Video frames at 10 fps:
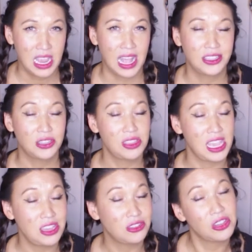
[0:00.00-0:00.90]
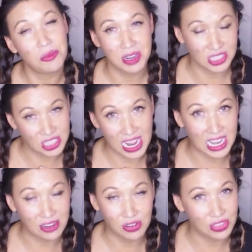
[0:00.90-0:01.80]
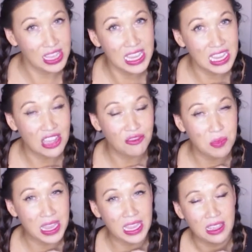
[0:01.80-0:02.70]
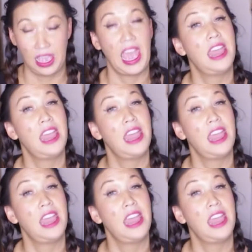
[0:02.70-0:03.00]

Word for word: And so thank you so much, Danny, for thinking of me.